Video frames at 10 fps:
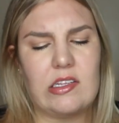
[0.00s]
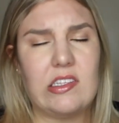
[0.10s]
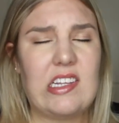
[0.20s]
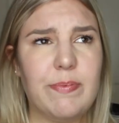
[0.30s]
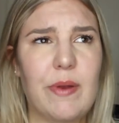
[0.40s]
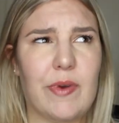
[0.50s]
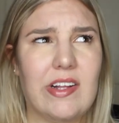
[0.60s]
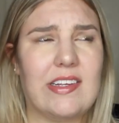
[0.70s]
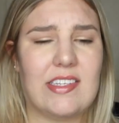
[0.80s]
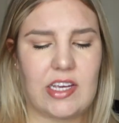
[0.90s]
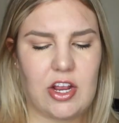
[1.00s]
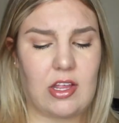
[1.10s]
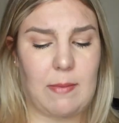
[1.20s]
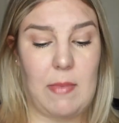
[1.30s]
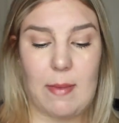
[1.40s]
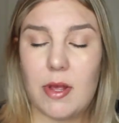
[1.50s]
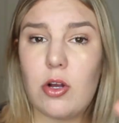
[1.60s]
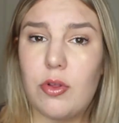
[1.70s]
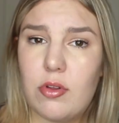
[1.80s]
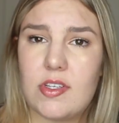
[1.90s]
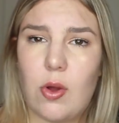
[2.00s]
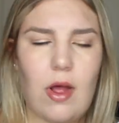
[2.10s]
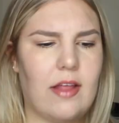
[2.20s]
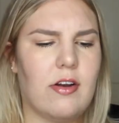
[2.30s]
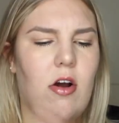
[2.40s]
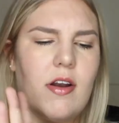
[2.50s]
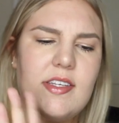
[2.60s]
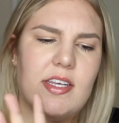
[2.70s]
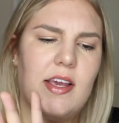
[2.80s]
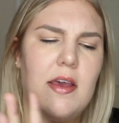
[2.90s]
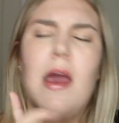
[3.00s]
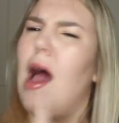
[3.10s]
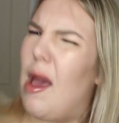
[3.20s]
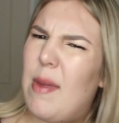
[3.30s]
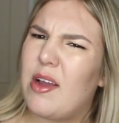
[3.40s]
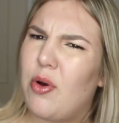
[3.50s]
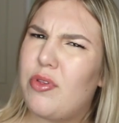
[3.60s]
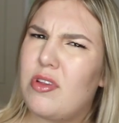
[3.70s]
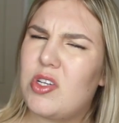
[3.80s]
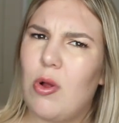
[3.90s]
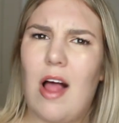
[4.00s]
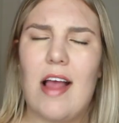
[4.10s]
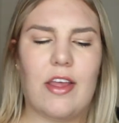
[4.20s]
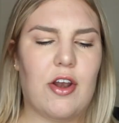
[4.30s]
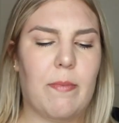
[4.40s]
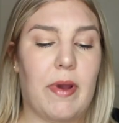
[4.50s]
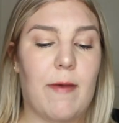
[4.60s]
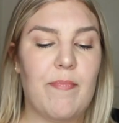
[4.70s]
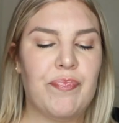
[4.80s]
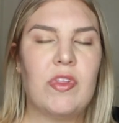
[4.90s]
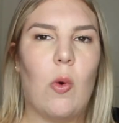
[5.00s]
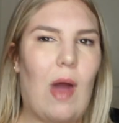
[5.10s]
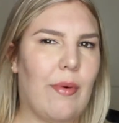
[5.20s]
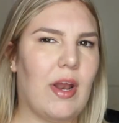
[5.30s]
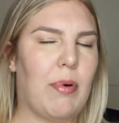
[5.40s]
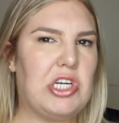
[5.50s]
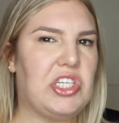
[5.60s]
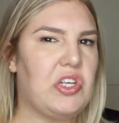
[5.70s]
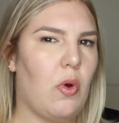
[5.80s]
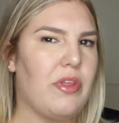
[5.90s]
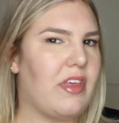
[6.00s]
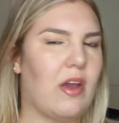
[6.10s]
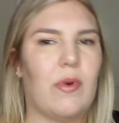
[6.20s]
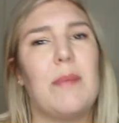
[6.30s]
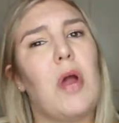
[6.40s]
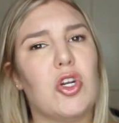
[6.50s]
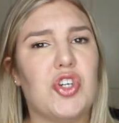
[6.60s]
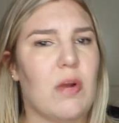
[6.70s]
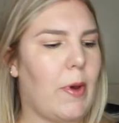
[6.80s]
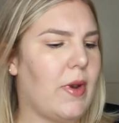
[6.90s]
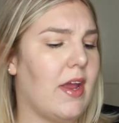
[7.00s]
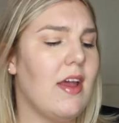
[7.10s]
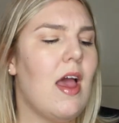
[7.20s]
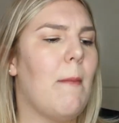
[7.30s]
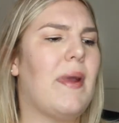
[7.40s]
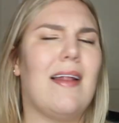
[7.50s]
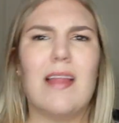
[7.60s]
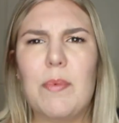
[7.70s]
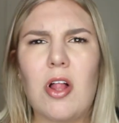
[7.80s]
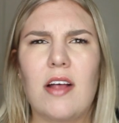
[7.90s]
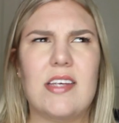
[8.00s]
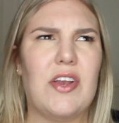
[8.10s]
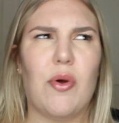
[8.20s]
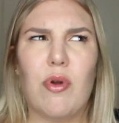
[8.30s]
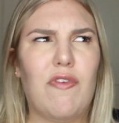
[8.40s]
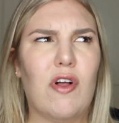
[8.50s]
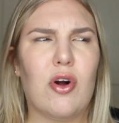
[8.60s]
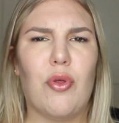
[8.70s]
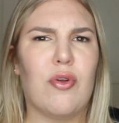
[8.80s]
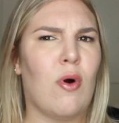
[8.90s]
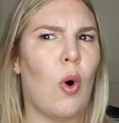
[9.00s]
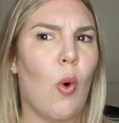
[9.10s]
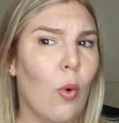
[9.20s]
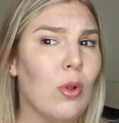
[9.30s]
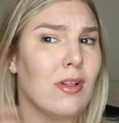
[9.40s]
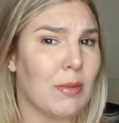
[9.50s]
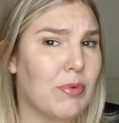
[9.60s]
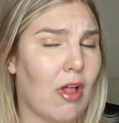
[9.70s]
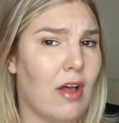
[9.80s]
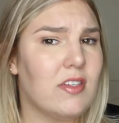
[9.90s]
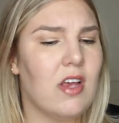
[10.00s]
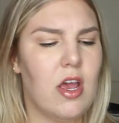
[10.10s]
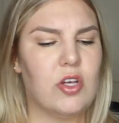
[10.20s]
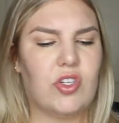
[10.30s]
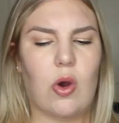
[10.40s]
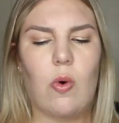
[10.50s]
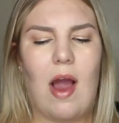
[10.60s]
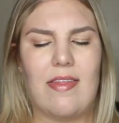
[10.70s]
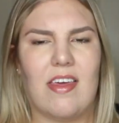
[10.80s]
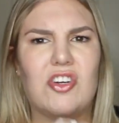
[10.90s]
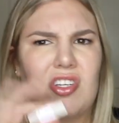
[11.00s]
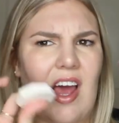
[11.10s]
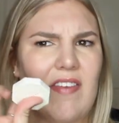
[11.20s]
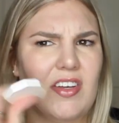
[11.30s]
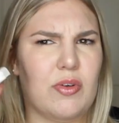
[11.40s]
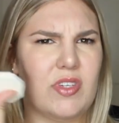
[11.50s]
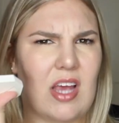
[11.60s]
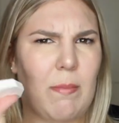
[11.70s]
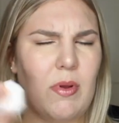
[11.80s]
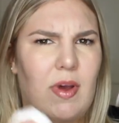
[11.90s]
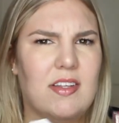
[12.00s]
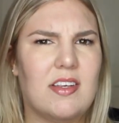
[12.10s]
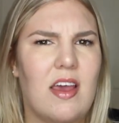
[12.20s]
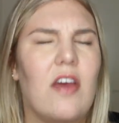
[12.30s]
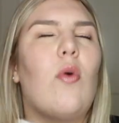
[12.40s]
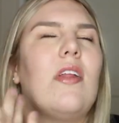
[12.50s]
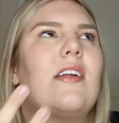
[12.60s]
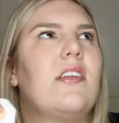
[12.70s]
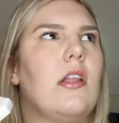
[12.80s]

let's be realistic here, like maybe I'll go through this whole highlighter. Honestly, I might go through this whole highlighter, but why would I purchase the whole thing when I'm not sure about it? But a lip gloss, I don't know if I'll go through a whole lip gloss, so I think just having two sample ones, or like